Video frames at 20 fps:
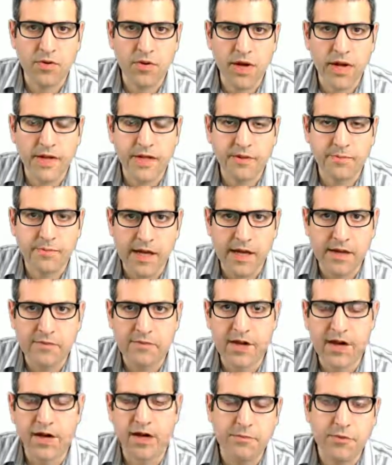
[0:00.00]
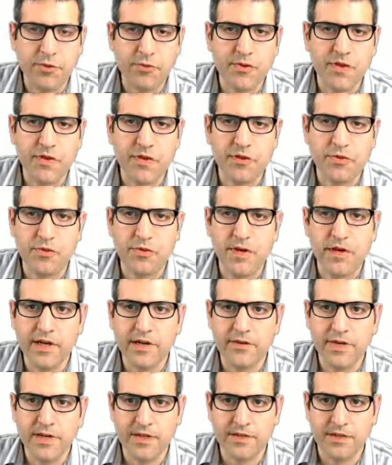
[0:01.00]
no any ABR between the two
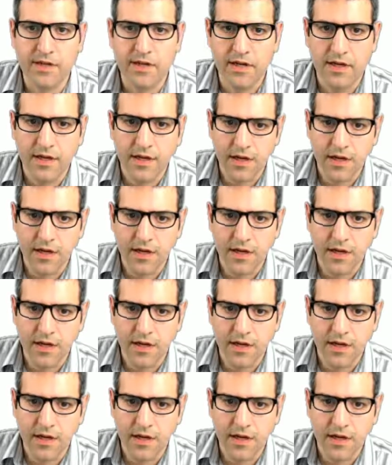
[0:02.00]
areas.